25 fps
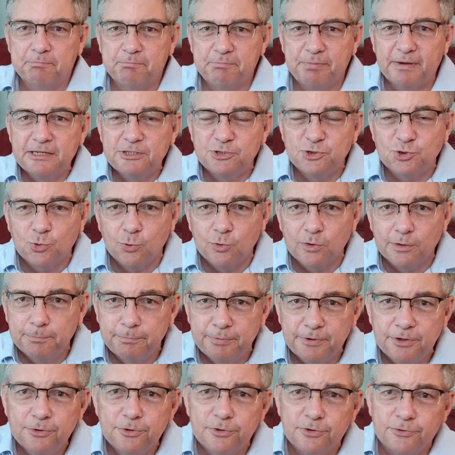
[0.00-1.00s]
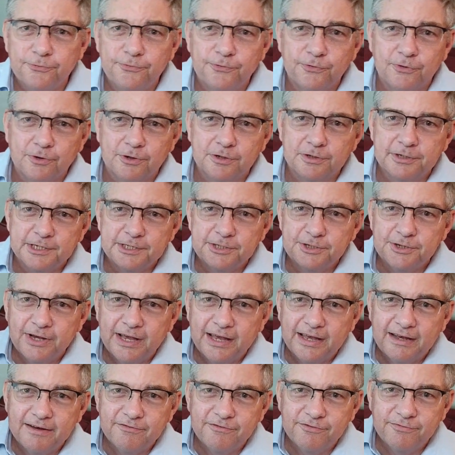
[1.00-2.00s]
Bayshore Beautiful, and you
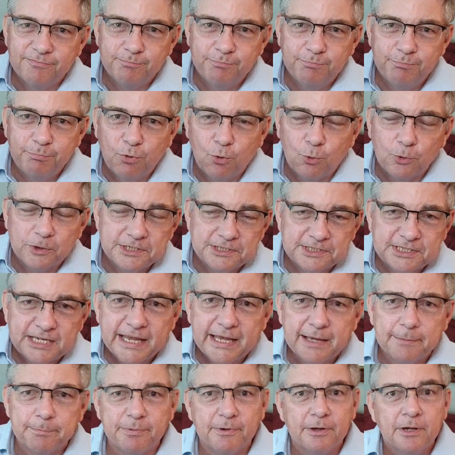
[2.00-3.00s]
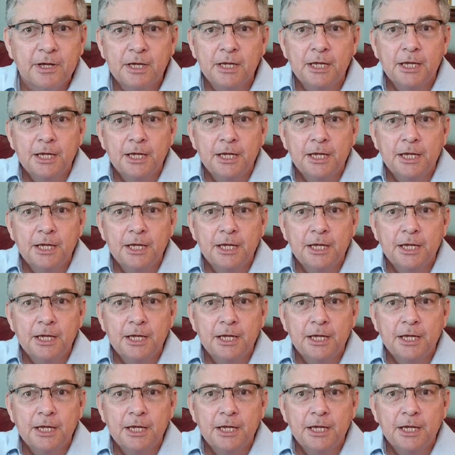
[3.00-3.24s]
have Port Tampa.